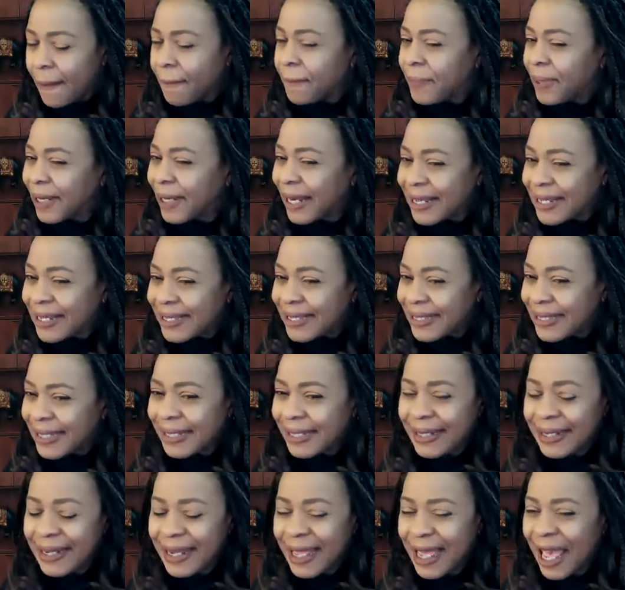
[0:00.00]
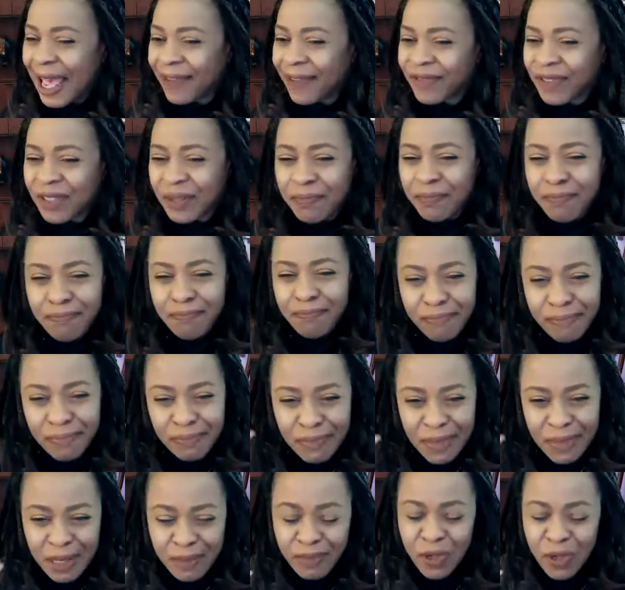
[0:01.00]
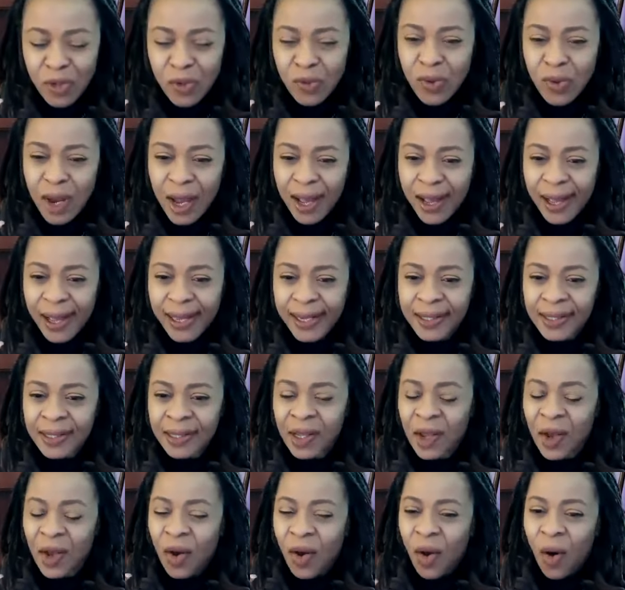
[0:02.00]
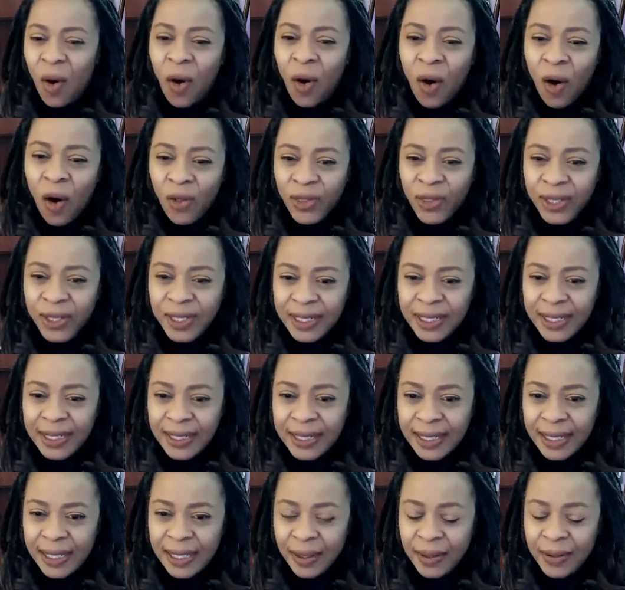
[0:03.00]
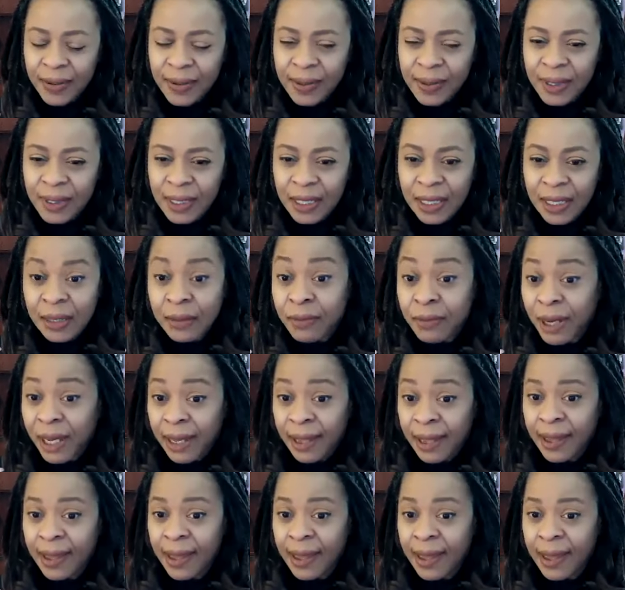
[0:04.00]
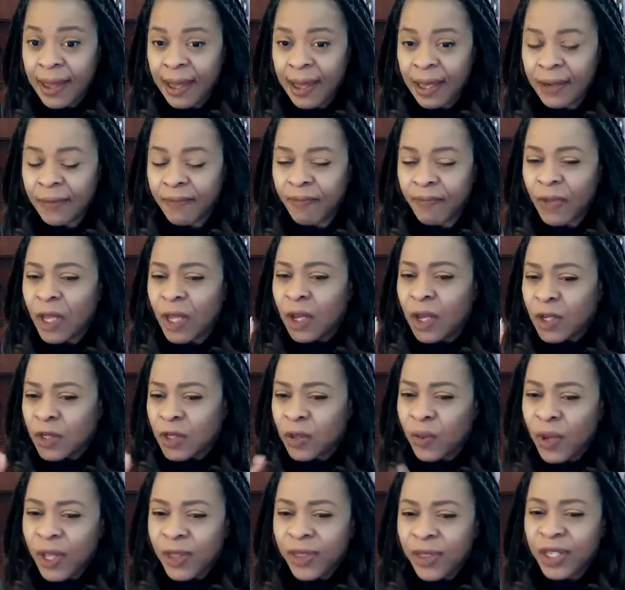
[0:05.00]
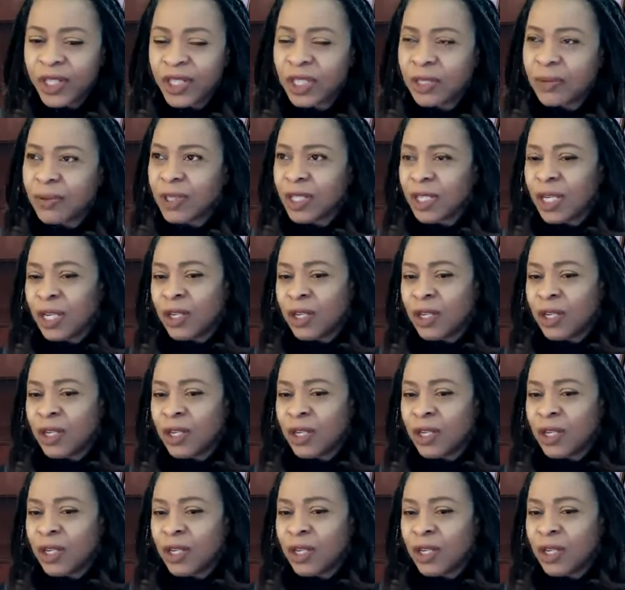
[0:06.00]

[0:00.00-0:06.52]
but I didn't have to memorize all the details in my head. So one thing she was